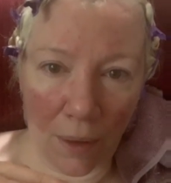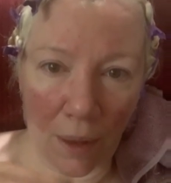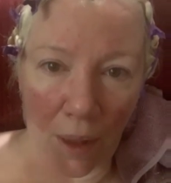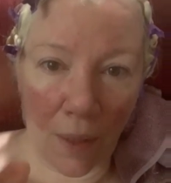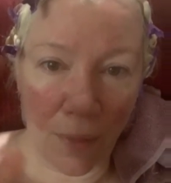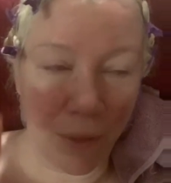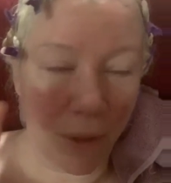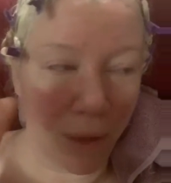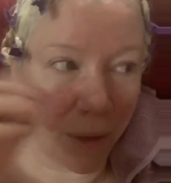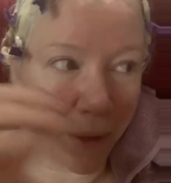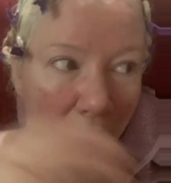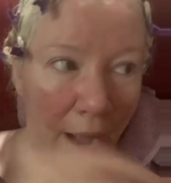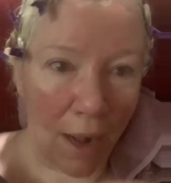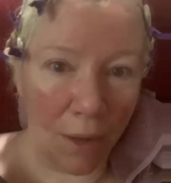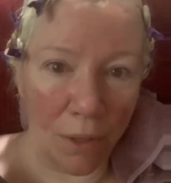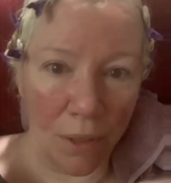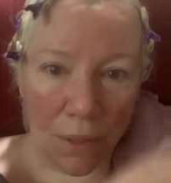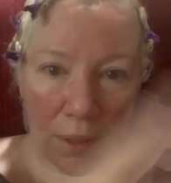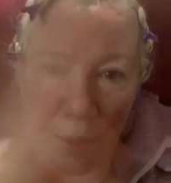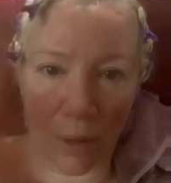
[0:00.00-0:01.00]
And the
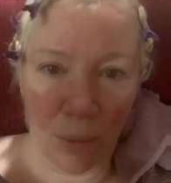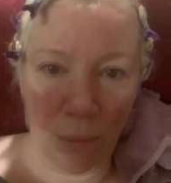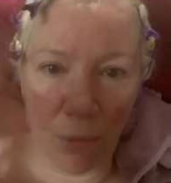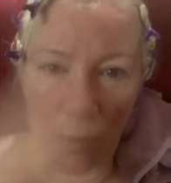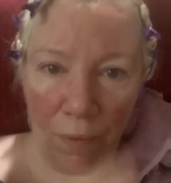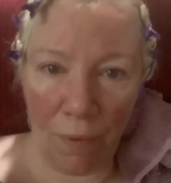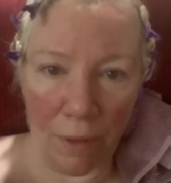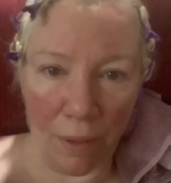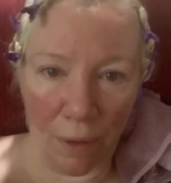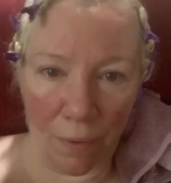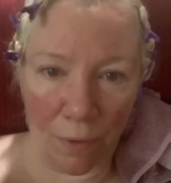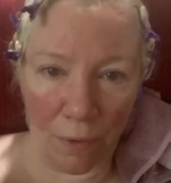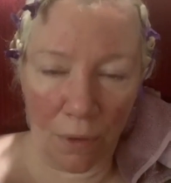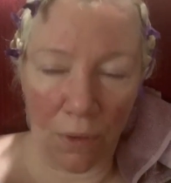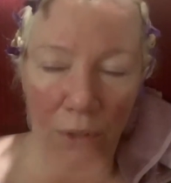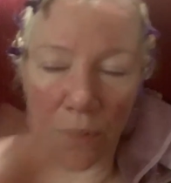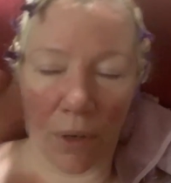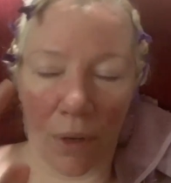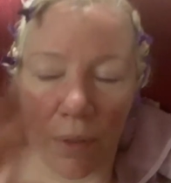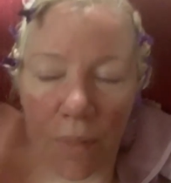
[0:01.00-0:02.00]
gadgets and the moving the
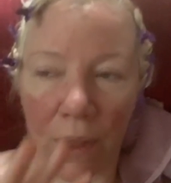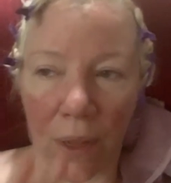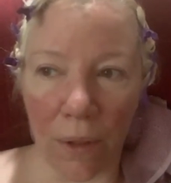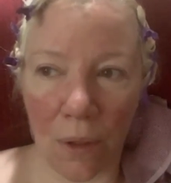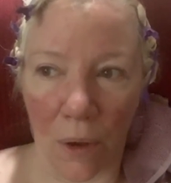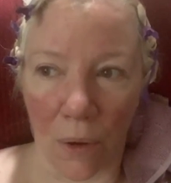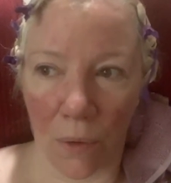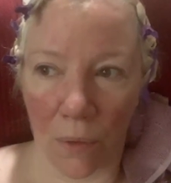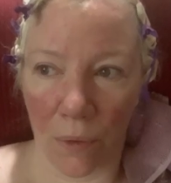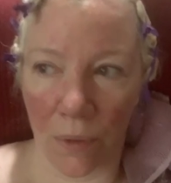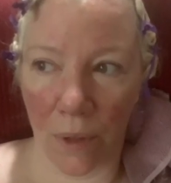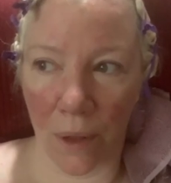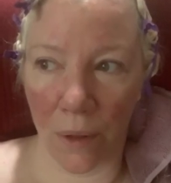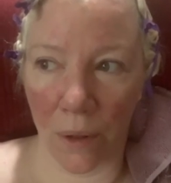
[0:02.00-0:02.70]
furniture, they know.